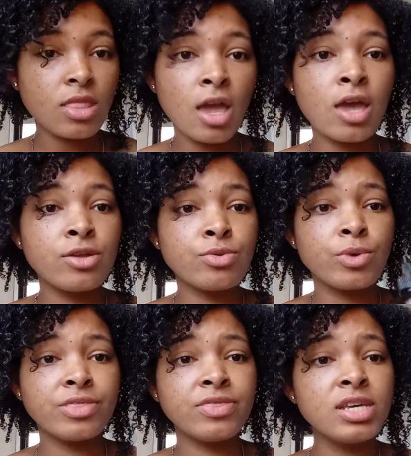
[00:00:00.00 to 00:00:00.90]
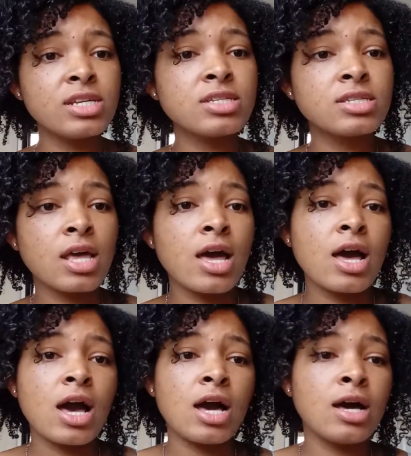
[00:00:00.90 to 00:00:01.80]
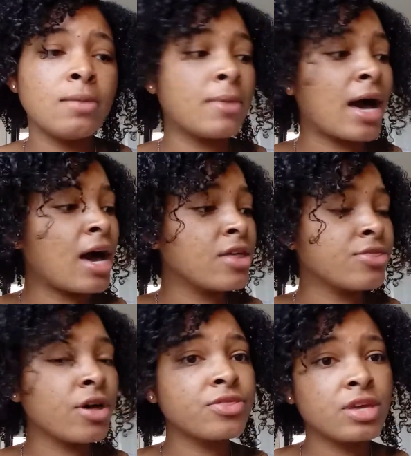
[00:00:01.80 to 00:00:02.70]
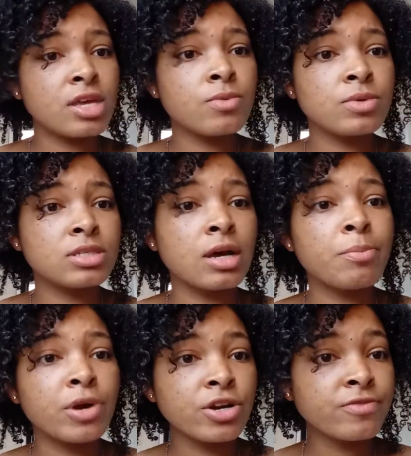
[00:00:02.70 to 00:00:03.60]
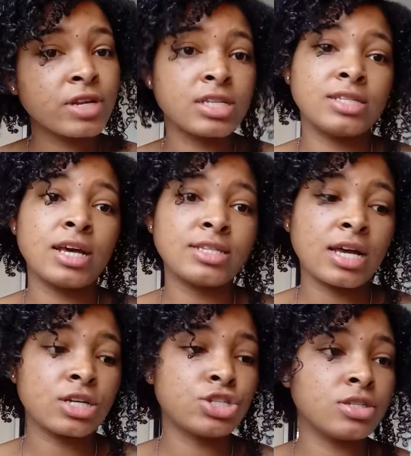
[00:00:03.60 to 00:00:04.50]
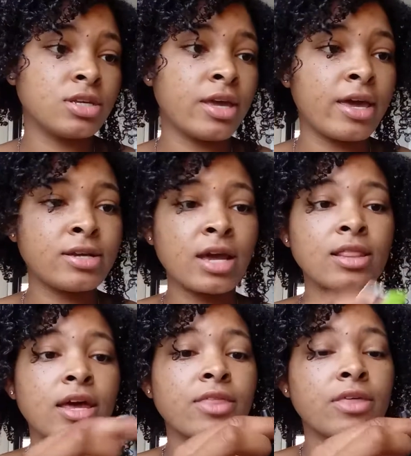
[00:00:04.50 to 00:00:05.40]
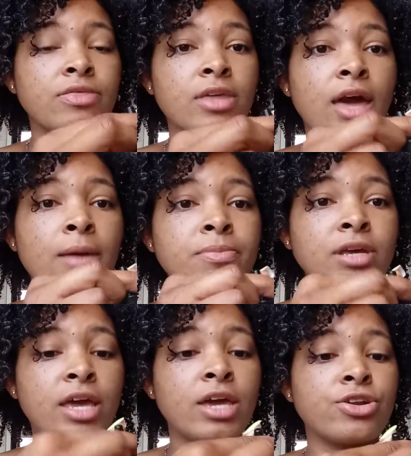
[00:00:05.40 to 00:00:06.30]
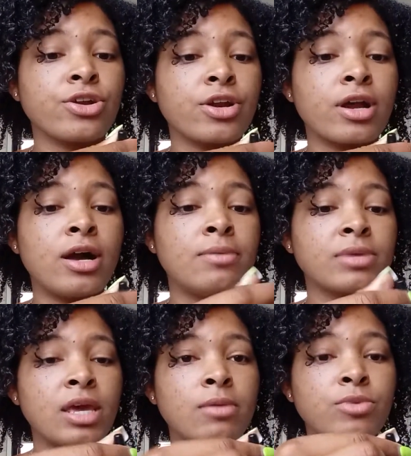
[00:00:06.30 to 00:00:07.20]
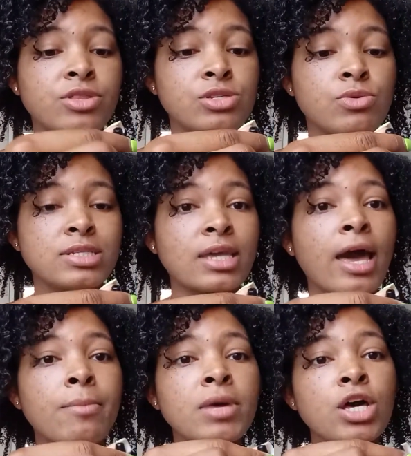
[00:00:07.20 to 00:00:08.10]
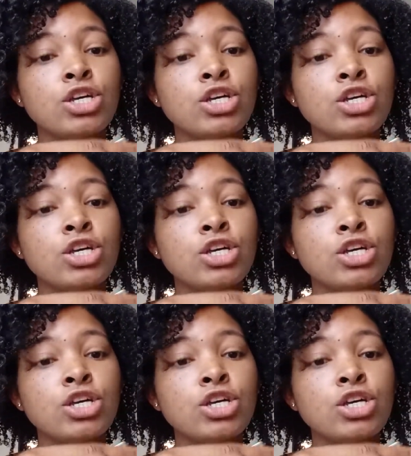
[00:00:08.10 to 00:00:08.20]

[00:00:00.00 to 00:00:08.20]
And with this, I thought that it was a perfect size actually, and I like that the applicator came with a twist cap,